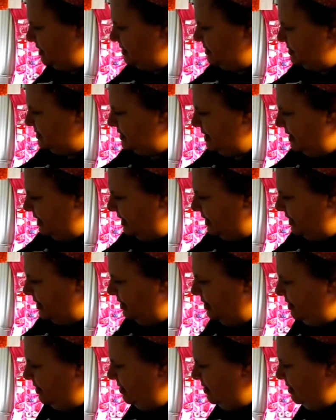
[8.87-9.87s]

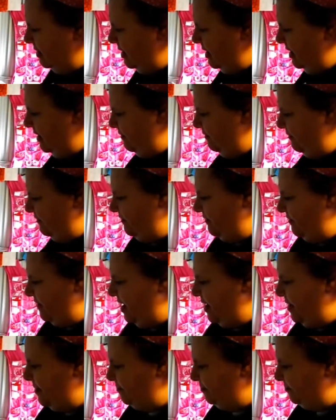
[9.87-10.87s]
see if
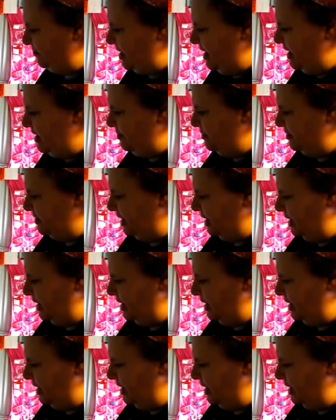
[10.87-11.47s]
anybody